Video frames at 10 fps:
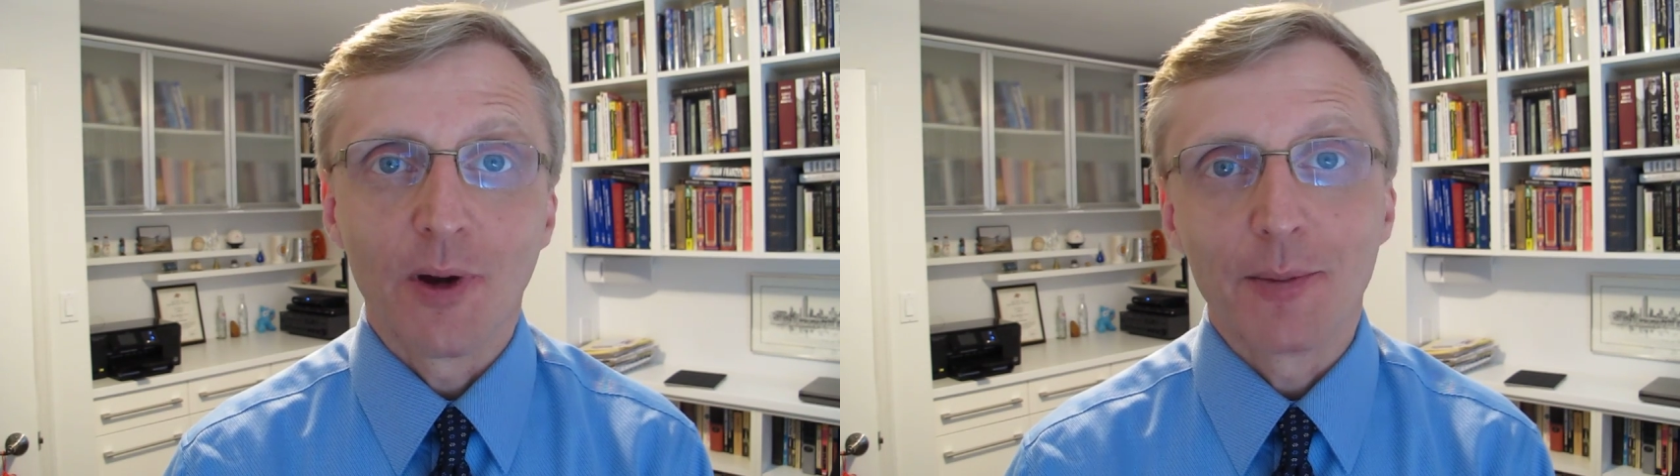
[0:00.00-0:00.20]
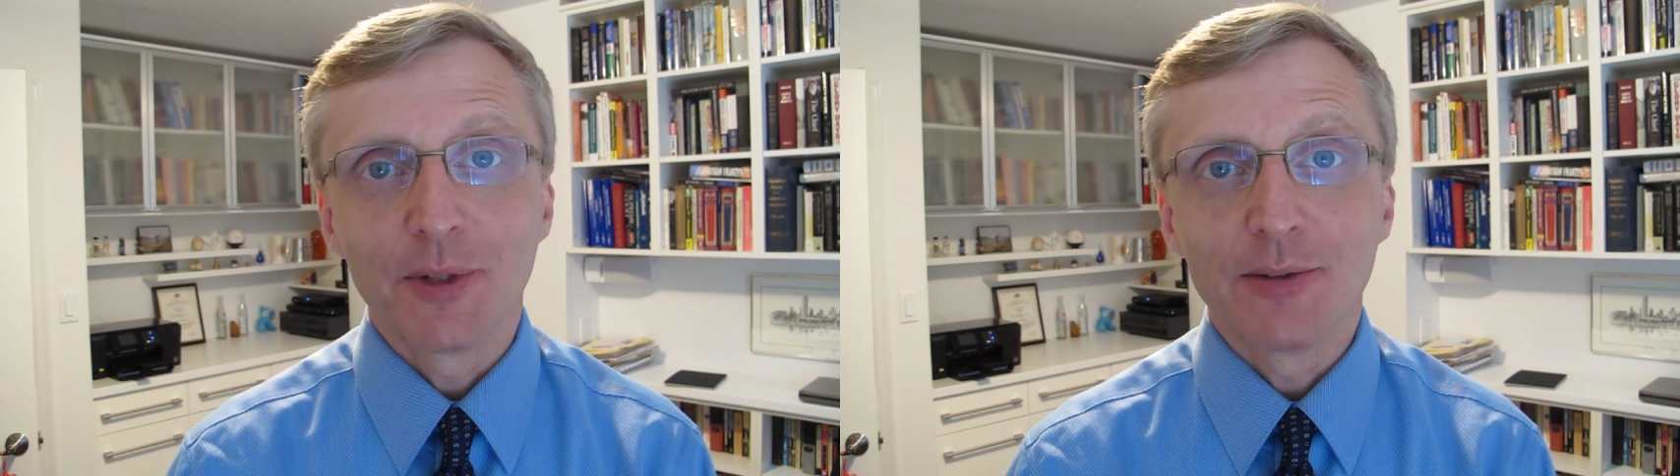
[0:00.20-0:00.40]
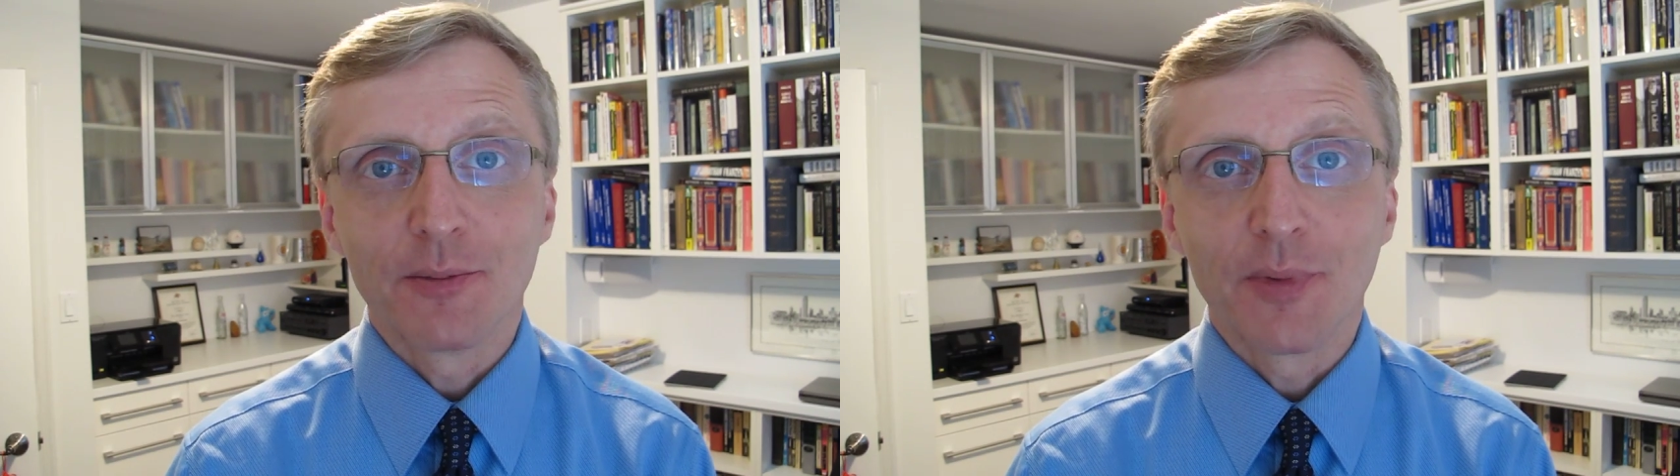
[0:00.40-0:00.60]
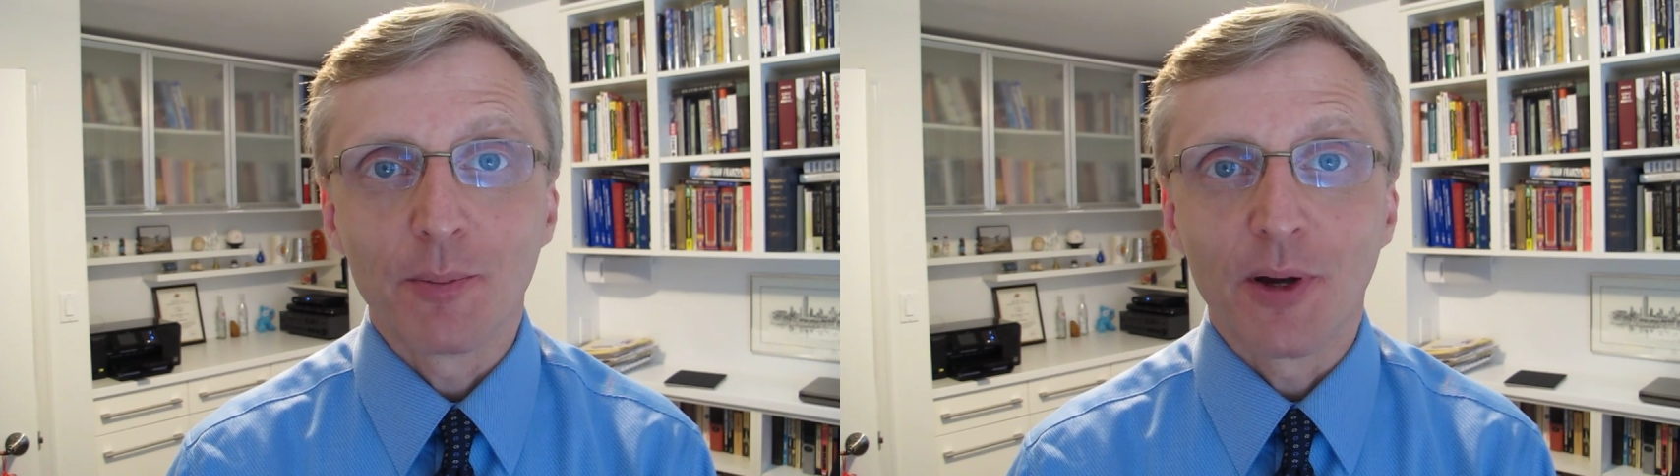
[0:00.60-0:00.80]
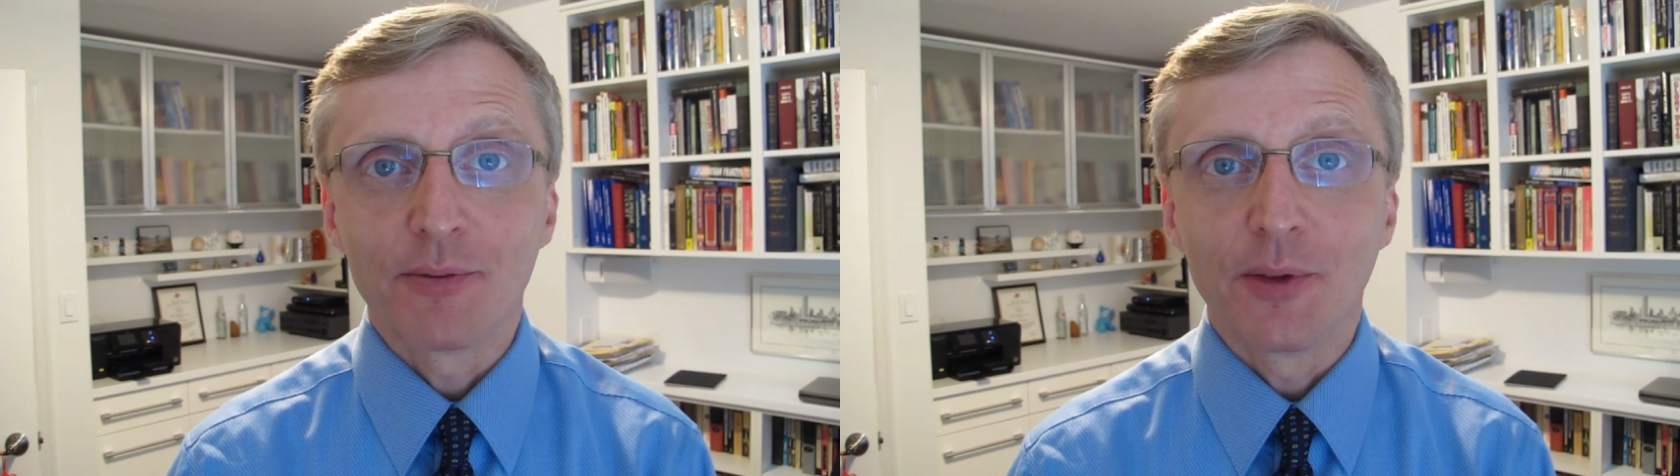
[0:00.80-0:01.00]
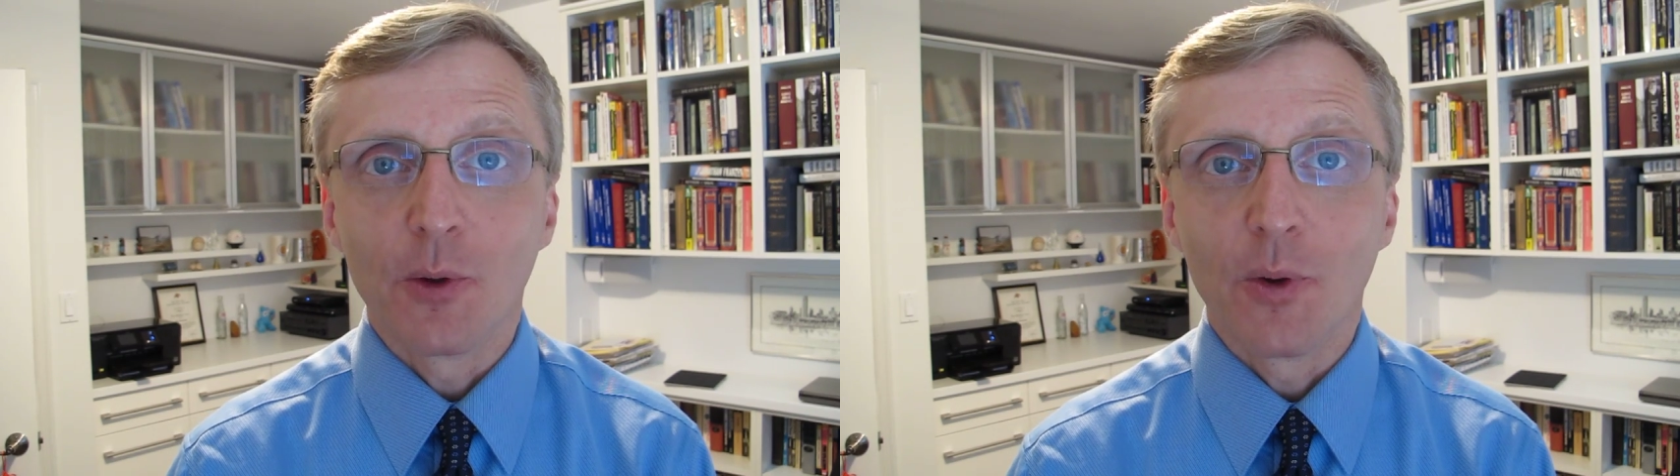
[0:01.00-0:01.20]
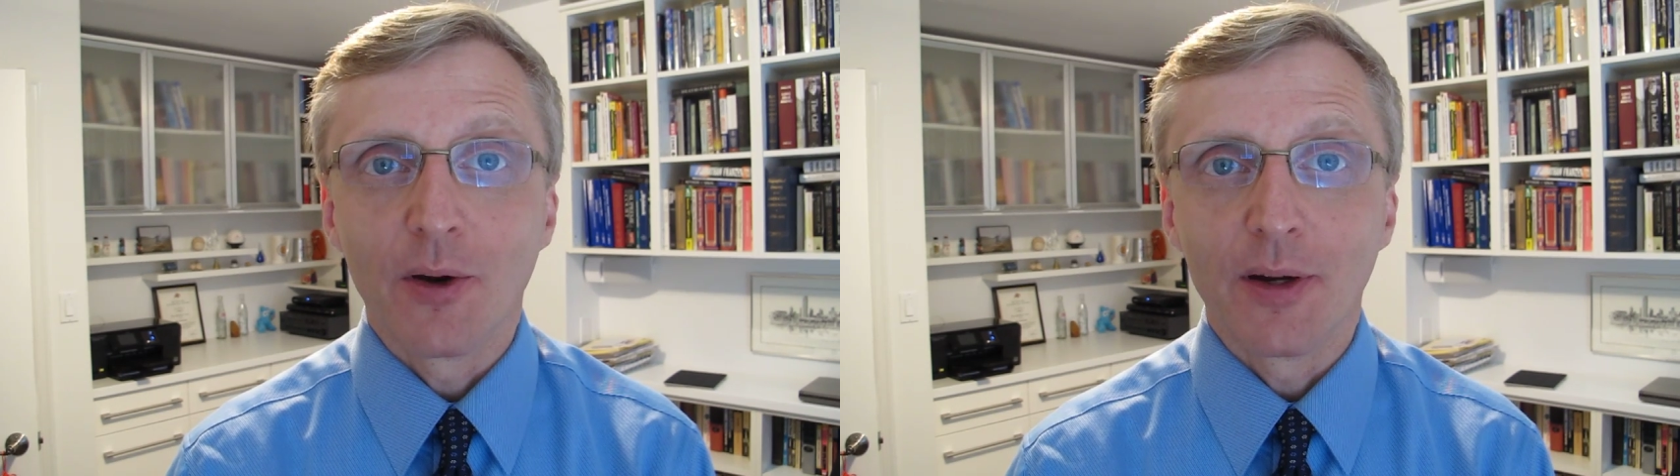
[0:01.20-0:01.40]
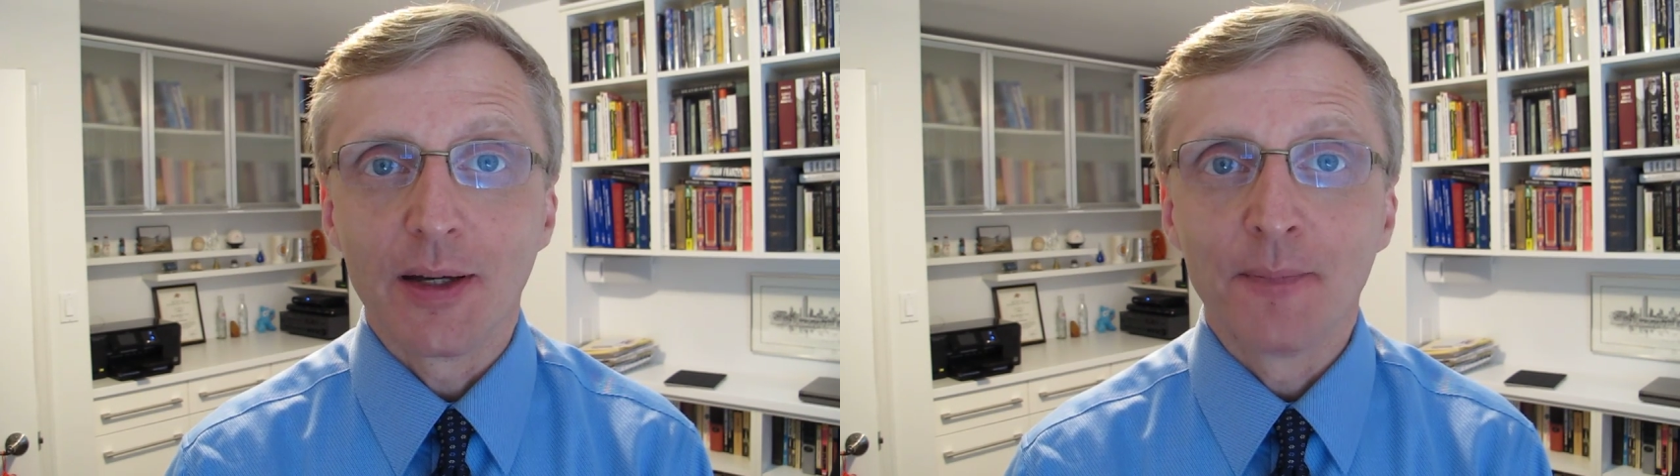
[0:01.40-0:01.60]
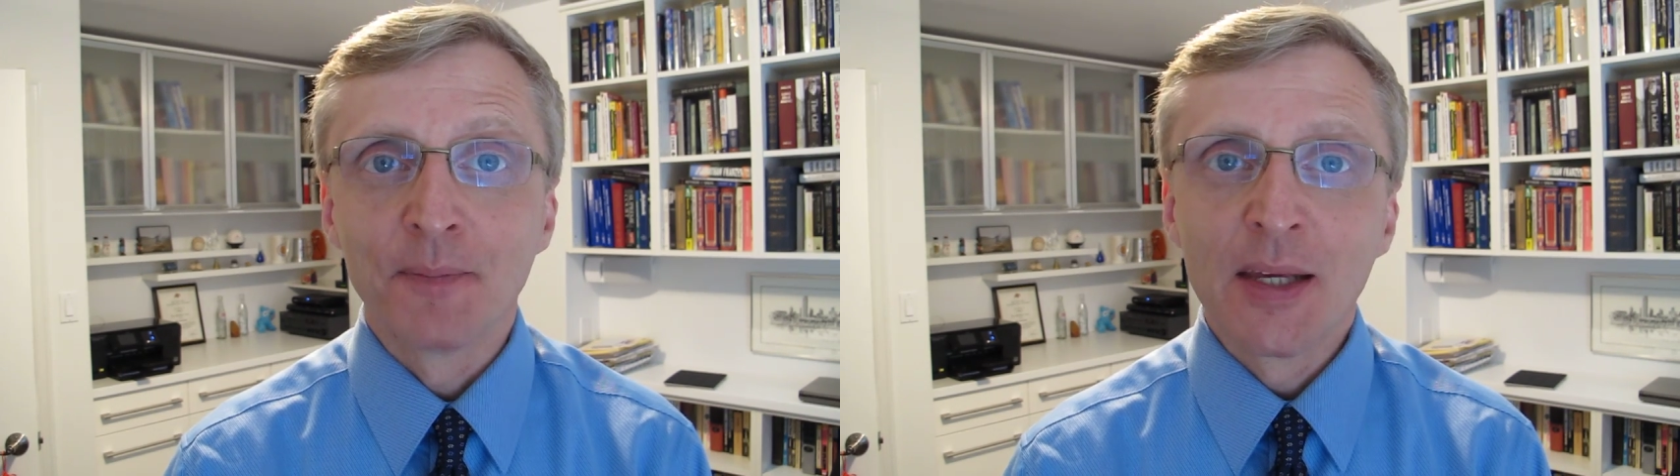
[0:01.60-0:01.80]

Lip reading: Romney from the Buffalo area.